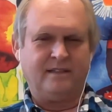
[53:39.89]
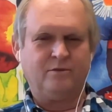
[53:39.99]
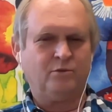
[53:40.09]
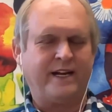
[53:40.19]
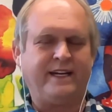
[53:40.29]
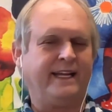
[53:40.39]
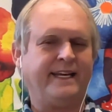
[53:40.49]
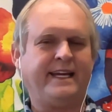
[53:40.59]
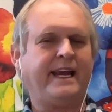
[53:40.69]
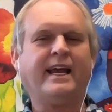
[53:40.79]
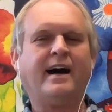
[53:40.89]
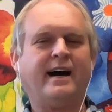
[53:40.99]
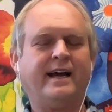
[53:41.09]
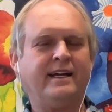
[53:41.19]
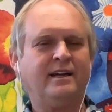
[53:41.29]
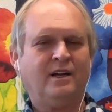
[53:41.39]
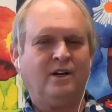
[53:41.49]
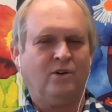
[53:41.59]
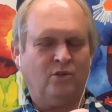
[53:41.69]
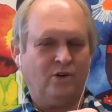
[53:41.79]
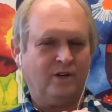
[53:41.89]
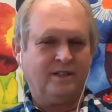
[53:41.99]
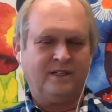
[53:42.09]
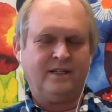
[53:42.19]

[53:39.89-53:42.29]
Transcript: regulating AI or